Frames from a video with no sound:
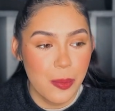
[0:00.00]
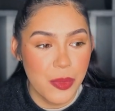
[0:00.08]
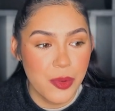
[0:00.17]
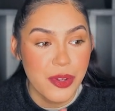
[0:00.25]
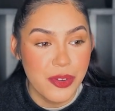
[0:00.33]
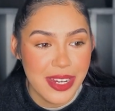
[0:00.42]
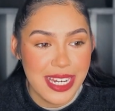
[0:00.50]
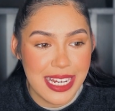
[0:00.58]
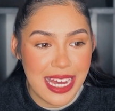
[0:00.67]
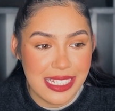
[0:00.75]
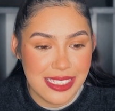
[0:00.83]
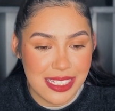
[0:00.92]
We really
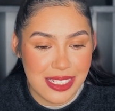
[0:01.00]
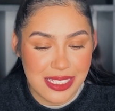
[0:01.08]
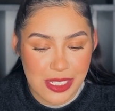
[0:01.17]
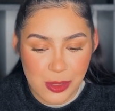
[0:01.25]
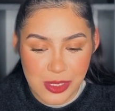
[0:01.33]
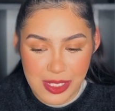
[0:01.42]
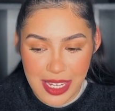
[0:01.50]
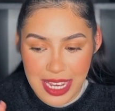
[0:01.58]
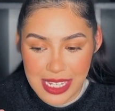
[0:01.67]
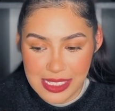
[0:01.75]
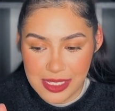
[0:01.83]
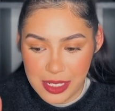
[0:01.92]
liked it because it also
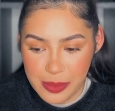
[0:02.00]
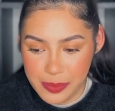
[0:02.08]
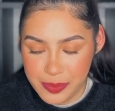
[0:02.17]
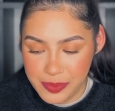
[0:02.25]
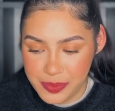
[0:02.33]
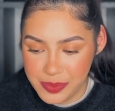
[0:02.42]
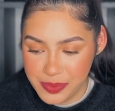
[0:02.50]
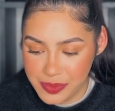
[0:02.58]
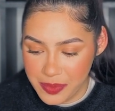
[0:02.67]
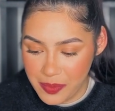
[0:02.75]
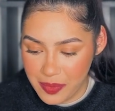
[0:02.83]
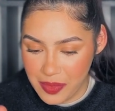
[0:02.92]
had
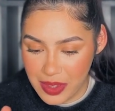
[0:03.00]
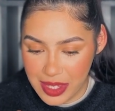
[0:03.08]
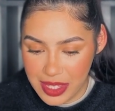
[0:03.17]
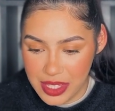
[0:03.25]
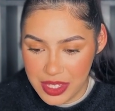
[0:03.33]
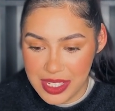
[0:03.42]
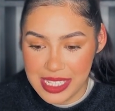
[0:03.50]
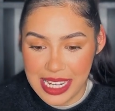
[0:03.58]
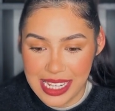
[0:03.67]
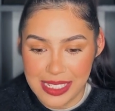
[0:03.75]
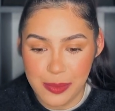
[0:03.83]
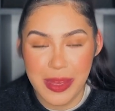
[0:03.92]
you could
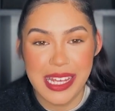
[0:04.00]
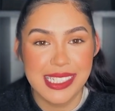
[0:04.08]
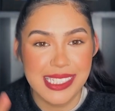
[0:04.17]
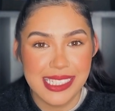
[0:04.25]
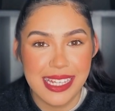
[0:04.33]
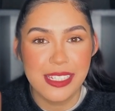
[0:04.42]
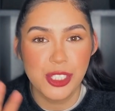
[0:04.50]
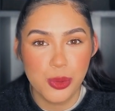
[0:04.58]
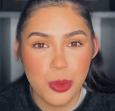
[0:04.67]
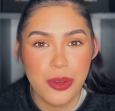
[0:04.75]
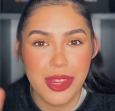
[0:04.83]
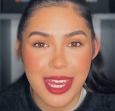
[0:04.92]
like make a schedule
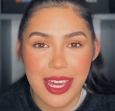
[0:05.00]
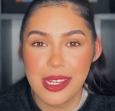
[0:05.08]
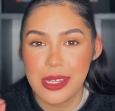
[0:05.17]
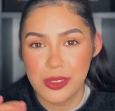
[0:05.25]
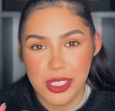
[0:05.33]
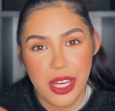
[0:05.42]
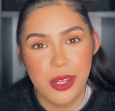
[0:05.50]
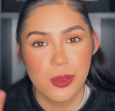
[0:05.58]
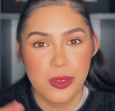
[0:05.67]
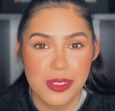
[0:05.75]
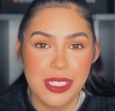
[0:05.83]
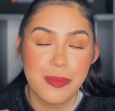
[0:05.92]
with it and it'll turn
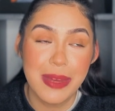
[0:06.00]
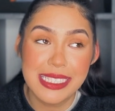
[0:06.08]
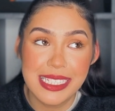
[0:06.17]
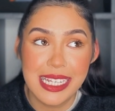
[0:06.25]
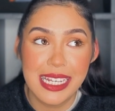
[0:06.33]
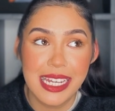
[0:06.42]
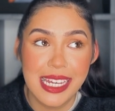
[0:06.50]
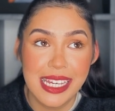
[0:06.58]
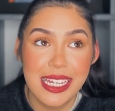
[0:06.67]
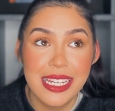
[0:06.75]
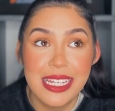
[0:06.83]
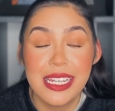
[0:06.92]
on
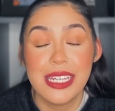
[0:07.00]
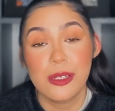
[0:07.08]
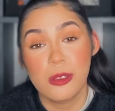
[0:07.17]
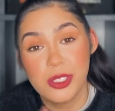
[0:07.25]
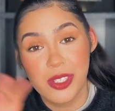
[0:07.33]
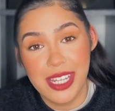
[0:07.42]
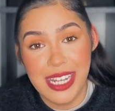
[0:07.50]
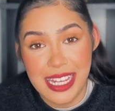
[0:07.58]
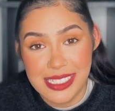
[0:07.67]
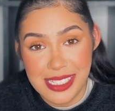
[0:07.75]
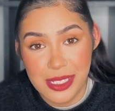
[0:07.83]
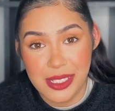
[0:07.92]
automatically. You can also
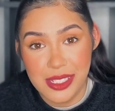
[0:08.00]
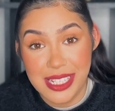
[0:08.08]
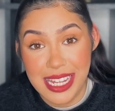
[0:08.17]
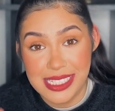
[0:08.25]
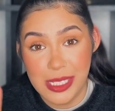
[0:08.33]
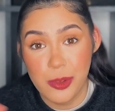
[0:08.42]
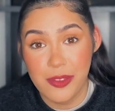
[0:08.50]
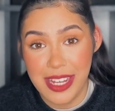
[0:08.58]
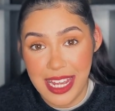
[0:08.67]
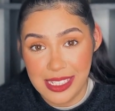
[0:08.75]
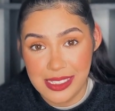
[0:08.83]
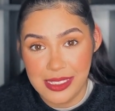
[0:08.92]
connect it with
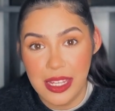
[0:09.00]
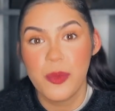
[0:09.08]
Alexa.